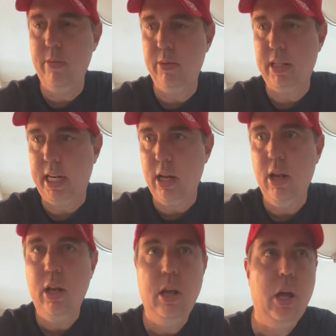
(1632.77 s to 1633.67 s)
It was like,
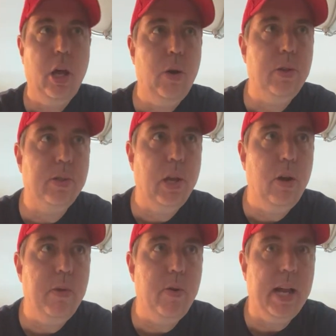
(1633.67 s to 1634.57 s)
oh, there's
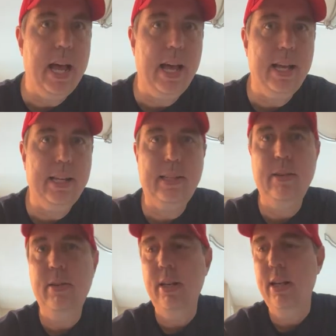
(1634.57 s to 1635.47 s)
homo guys,
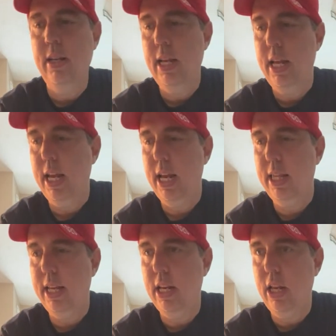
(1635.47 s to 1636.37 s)
and
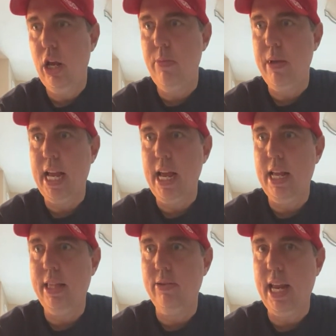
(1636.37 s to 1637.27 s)
then oh my
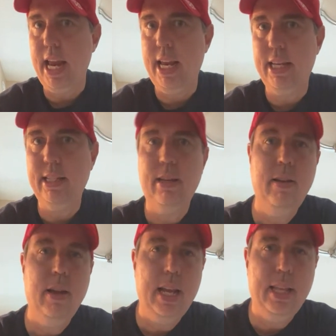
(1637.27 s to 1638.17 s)
God, there's
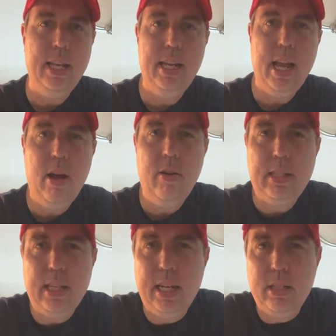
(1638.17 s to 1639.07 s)
gays, and then now
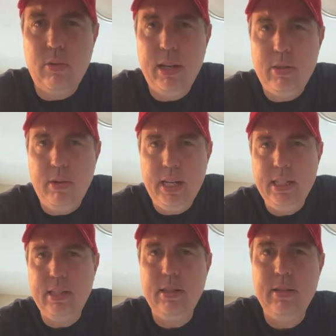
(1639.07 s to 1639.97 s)
it's like
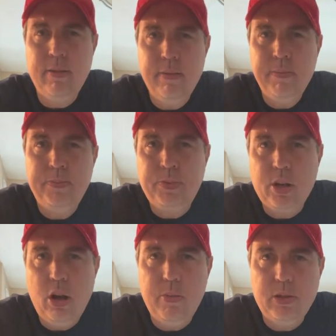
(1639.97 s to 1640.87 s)

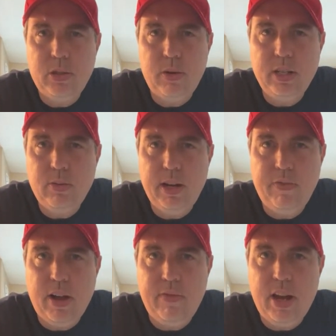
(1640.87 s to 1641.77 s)
2020s, almost
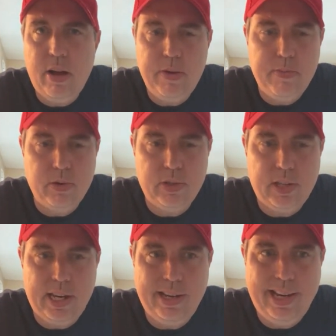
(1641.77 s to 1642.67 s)
2025. Now people are just
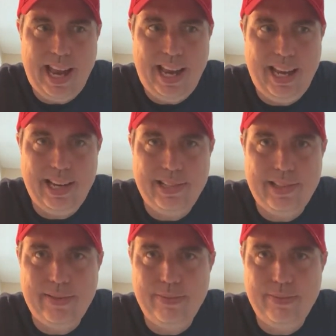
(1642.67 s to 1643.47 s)
like gays.